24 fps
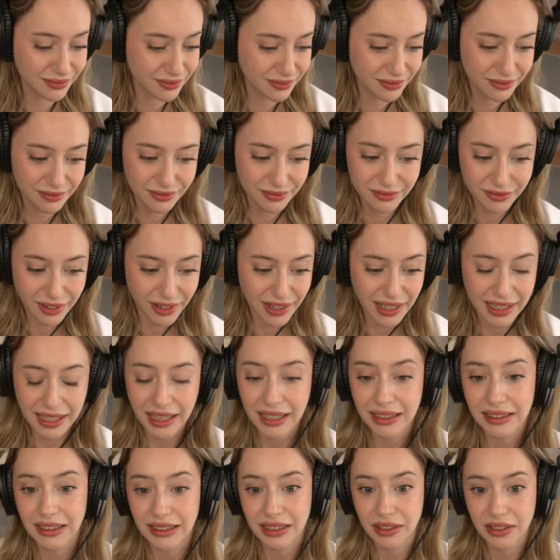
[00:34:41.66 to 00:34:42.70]
very
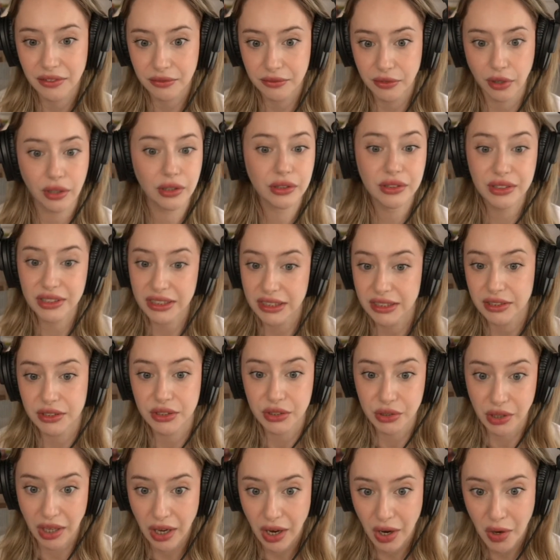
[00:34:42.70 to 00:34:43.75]
kindly volunteered
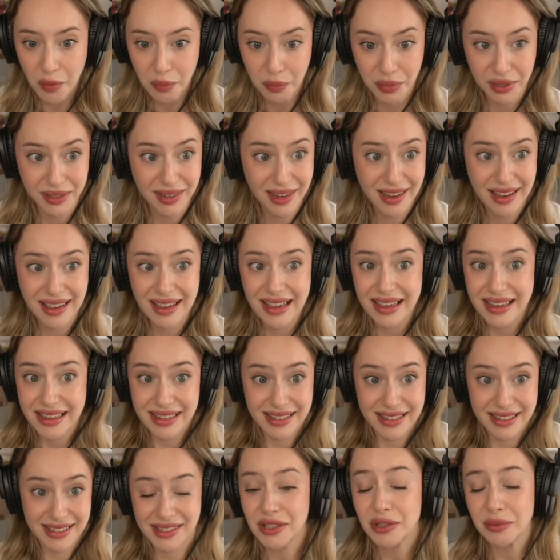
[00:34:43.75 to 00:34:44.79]
to help. But
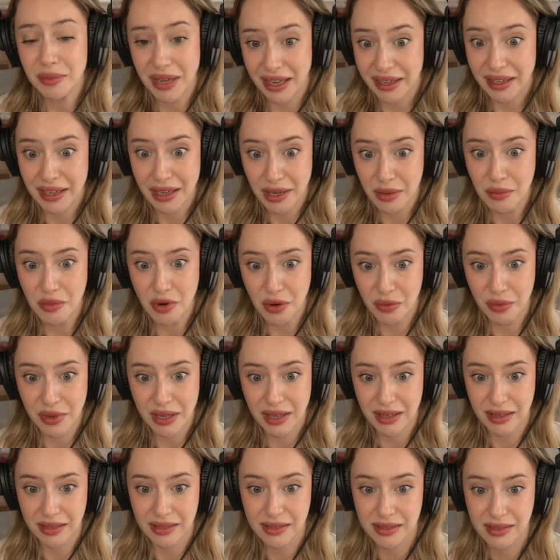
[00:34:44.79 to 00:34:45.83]
still, making a
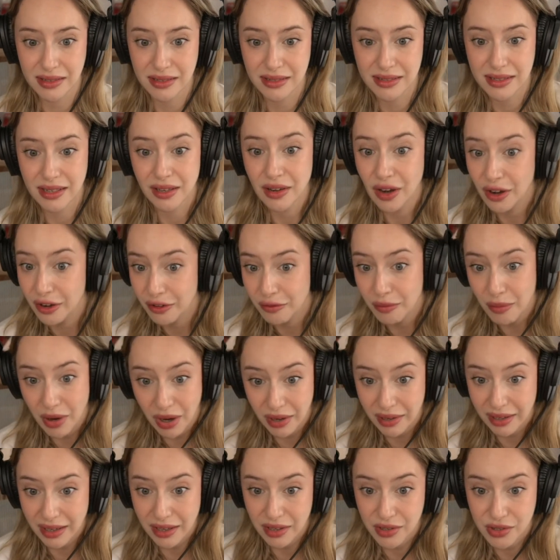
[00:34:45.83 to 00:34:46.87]
movie is a lot of
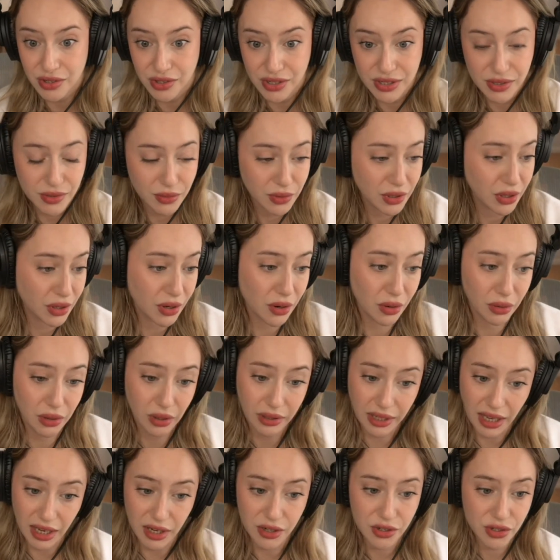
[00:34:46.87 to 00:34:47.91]
money. Just
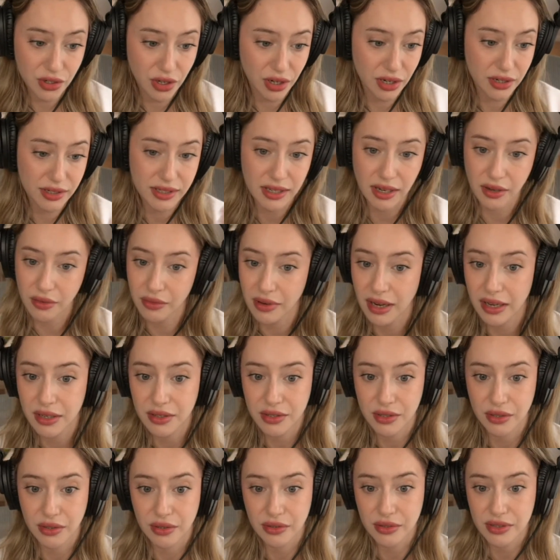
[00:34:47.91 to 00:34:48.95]
locations and
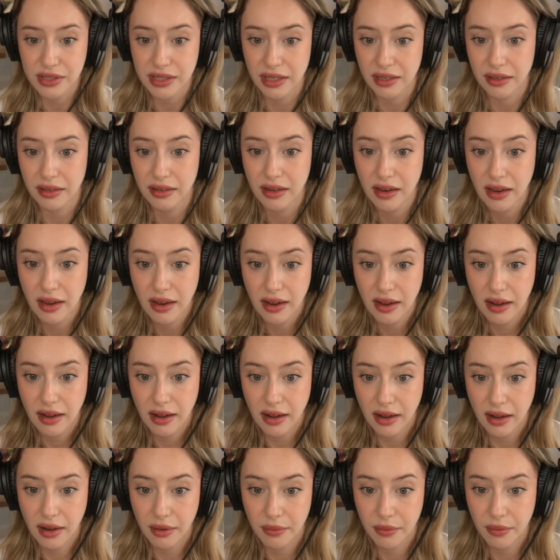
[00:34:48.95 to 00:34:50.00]
rentals and
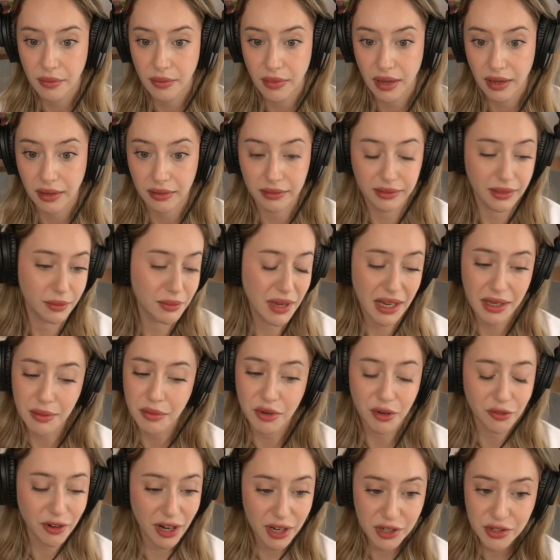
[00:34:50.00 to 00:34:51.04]
the many
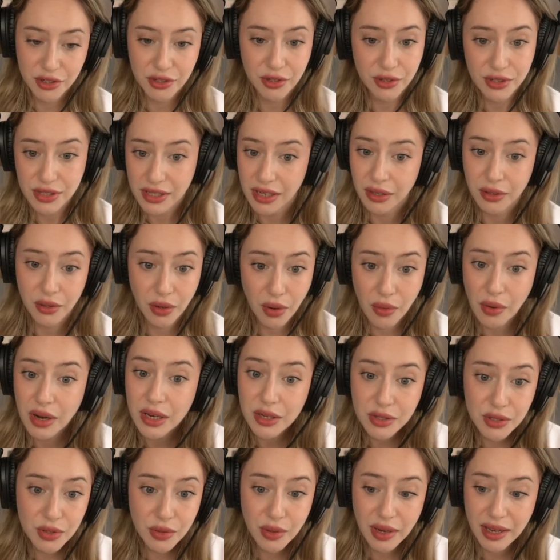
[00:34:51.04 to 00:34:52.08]
professionals that go
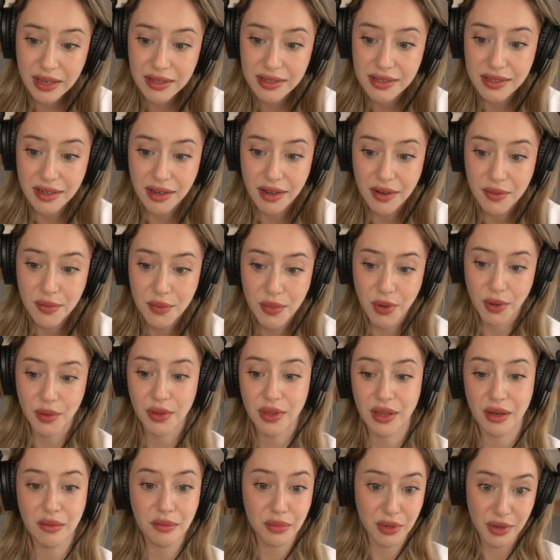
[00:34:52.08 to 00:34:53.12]
into it, both
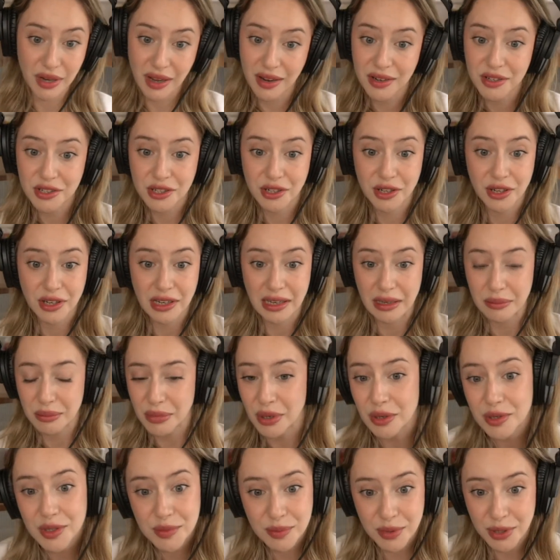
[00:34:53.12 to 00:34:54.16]
in production and
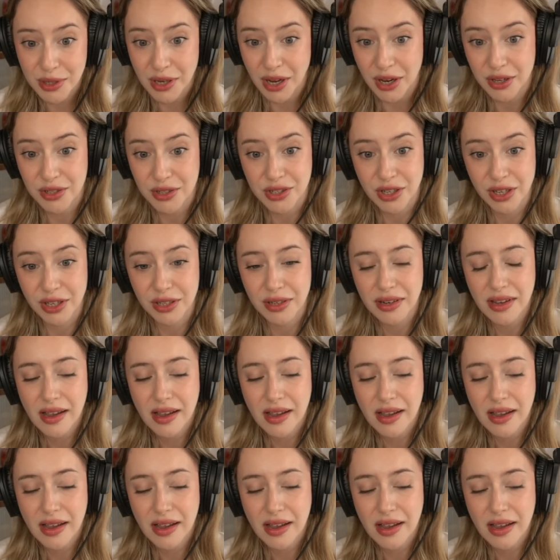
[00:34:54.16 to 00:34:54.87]
post-production.